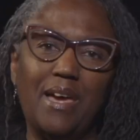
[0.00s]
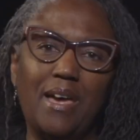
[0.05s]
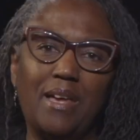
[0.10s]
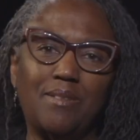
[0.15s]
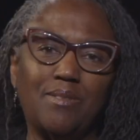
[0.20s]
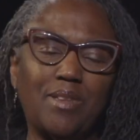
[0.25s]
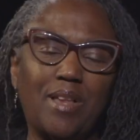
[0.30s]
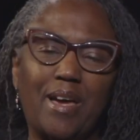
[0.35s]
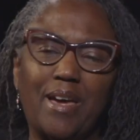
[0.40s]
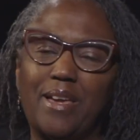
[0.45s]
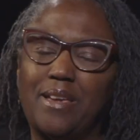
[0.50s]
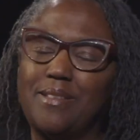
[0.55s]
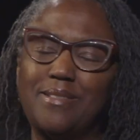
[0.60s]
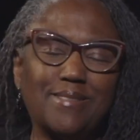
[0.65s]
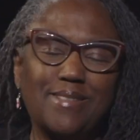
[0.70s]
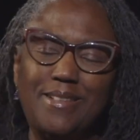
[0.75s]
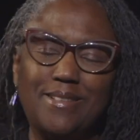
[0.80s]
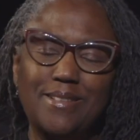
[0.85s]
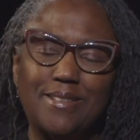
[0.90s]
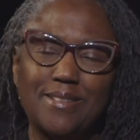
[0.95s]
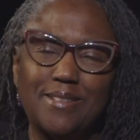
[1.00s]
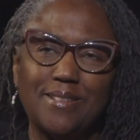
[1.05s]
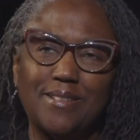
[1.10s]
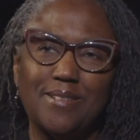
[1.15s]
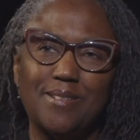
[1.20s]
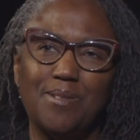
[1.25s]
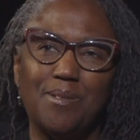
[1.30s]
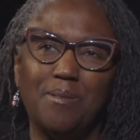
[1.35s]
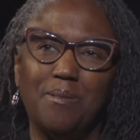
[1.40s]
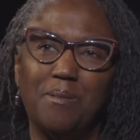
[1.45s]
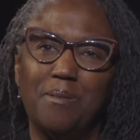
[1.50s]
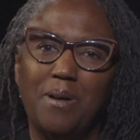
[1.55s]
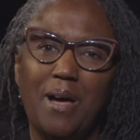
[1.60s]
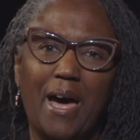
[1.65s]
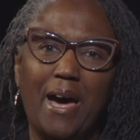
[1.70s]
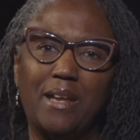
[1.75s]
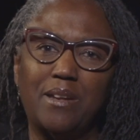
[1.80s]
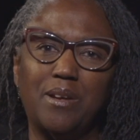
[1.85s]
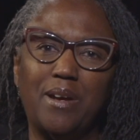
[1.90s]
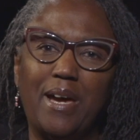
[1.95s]
And I'm like,
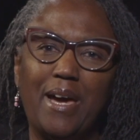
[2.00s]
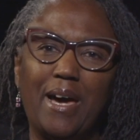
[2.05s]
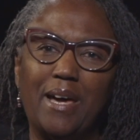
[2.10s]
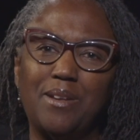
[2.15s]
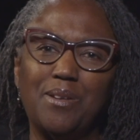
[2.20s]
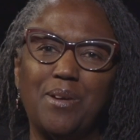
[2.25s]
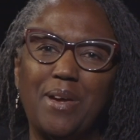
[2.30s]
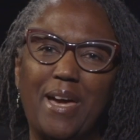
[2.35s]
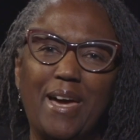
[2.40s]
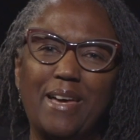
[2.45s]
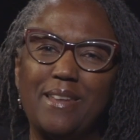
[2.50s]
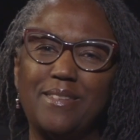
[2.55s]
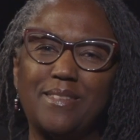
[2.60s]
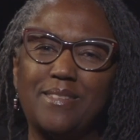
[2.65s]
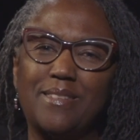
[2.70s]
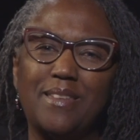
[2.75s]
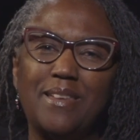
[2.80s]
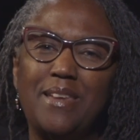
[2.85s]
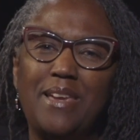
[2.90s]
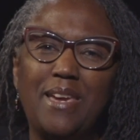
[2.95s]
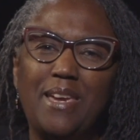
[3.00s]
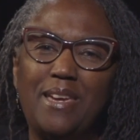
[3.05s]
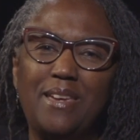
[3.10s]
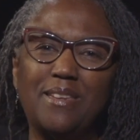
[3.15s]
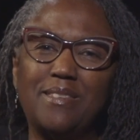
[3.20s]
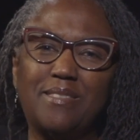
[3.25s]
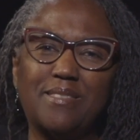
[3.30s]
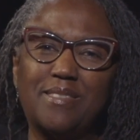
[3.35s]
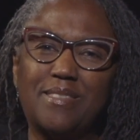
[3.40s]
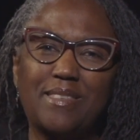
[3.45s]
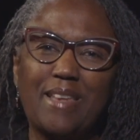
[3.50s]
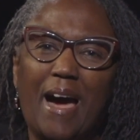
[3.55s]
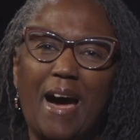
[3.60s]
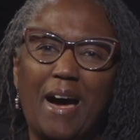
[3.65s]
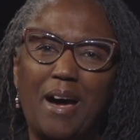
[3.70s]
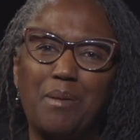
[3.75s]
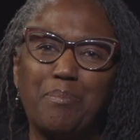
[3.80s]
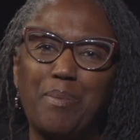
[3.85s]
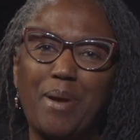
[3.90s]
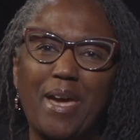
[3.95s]
how do, how do, how does... it
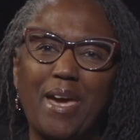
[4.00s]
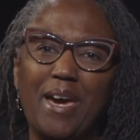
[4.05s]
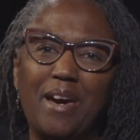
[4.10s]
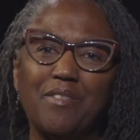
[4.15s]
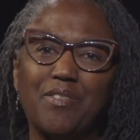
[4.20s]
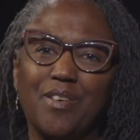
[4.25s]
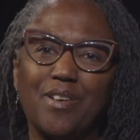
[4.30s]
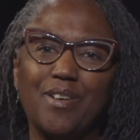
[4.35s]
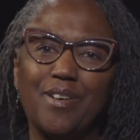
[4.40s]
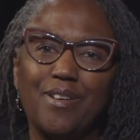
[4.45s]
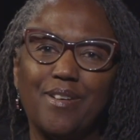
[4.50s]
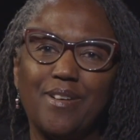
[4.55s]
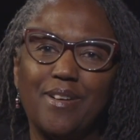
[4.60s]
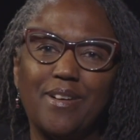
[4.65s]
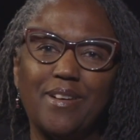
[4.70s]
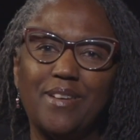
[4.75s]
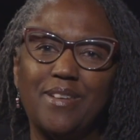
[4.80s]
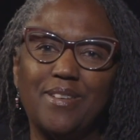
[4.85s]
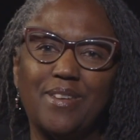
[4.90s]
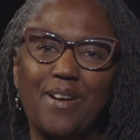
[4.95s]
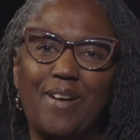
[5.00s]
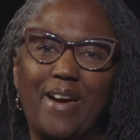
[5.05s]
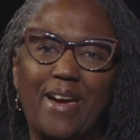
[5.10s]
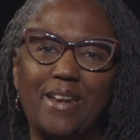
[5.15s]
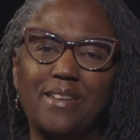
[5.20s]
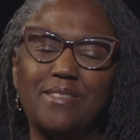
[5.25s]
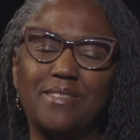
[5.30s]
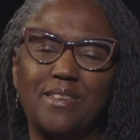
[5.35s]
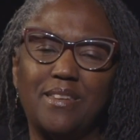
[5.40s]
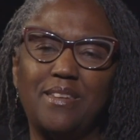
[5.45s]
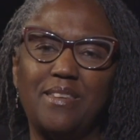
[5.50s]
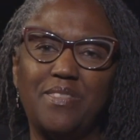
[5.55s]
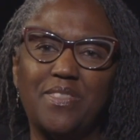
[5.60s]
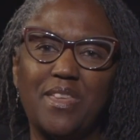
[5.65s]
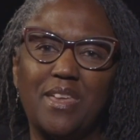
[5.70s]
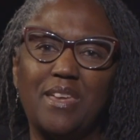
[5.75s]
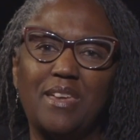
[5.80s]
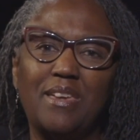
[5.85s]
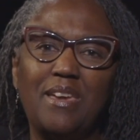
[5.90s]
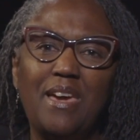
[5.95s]
stop ever? You know, how does
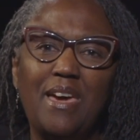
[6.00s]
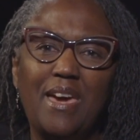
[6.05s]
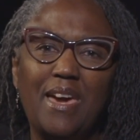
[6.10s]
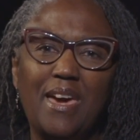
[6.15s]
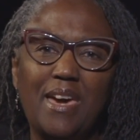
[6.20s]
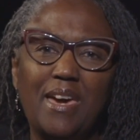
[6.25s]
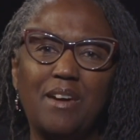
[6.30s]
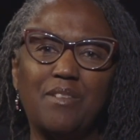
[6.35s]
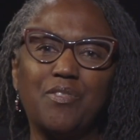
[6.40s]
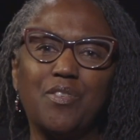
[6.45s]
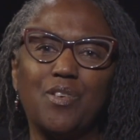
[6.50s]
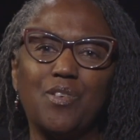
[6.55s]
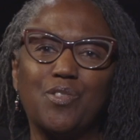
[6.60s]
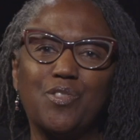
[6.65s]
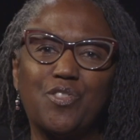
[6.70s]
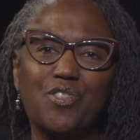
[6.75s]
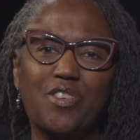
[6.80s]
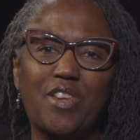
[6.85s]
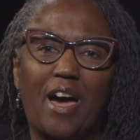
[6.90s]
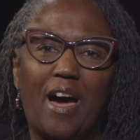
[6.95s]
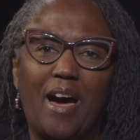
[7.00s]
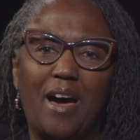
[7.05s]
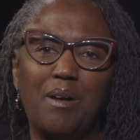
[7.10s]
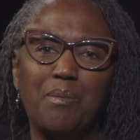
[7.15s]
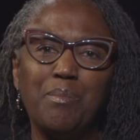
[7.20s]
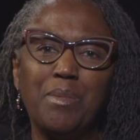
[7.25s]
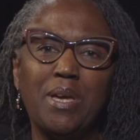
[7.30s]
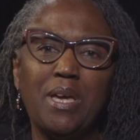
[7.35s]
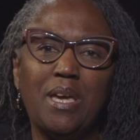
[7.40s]
anything ever stop?